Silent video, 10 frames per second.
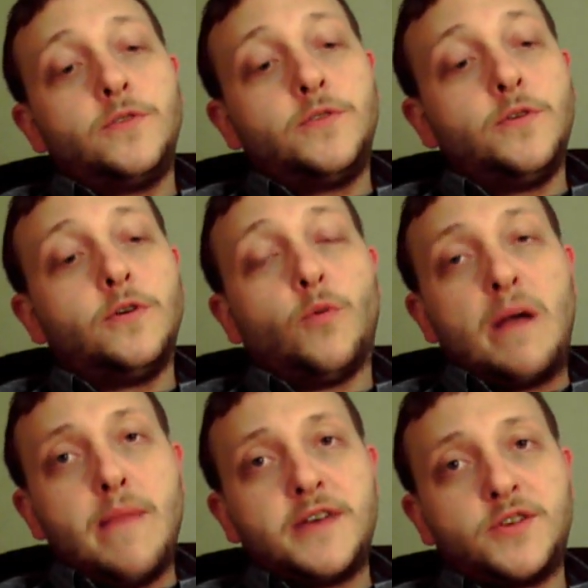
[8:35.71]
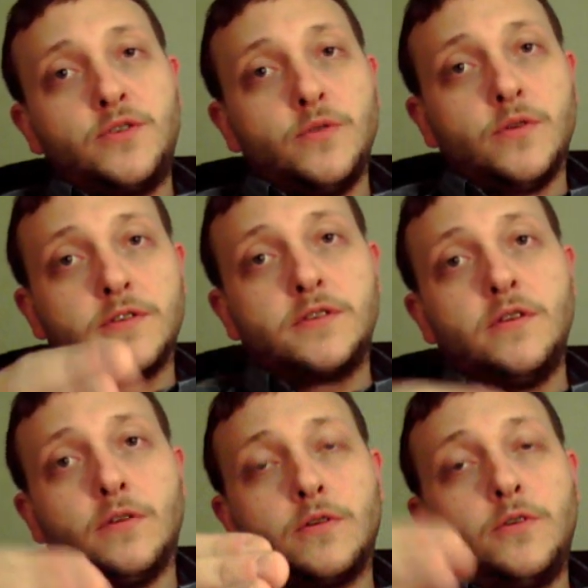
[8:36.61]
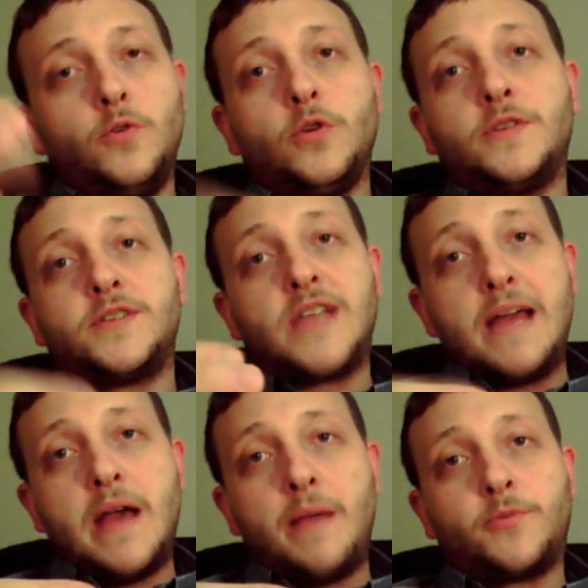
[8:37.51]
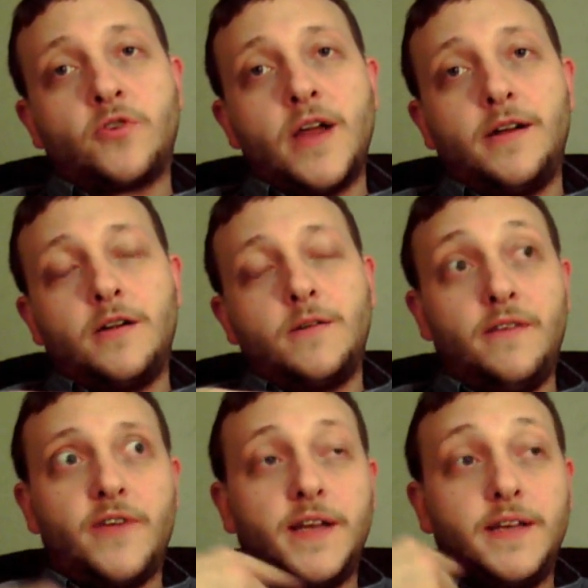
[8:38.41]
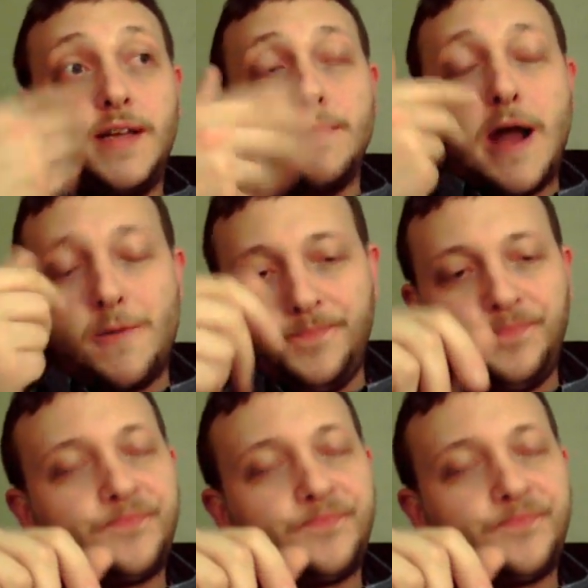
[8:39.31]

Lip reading: Google Webmaster Tools, Google Sitemap Creator, if I can get them out.